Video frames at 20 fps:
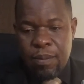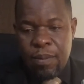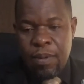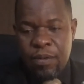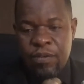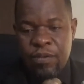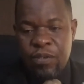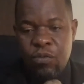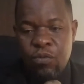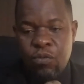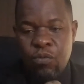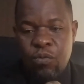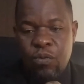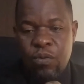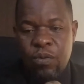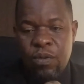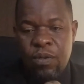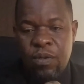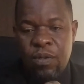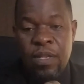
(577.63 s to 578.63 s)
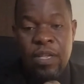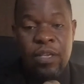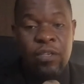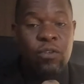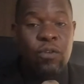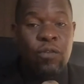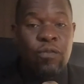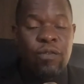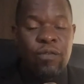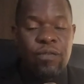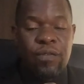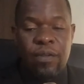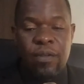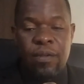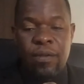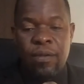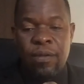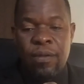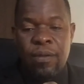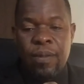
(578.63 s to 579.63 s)
I'll see you in lecture
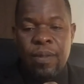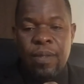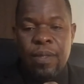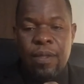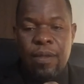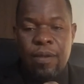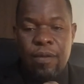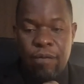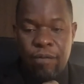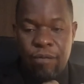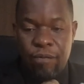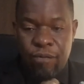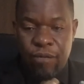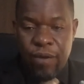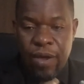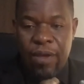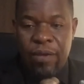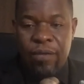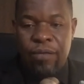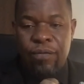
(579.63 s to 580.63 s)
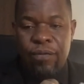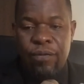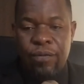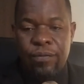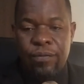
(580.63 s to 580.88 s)
55.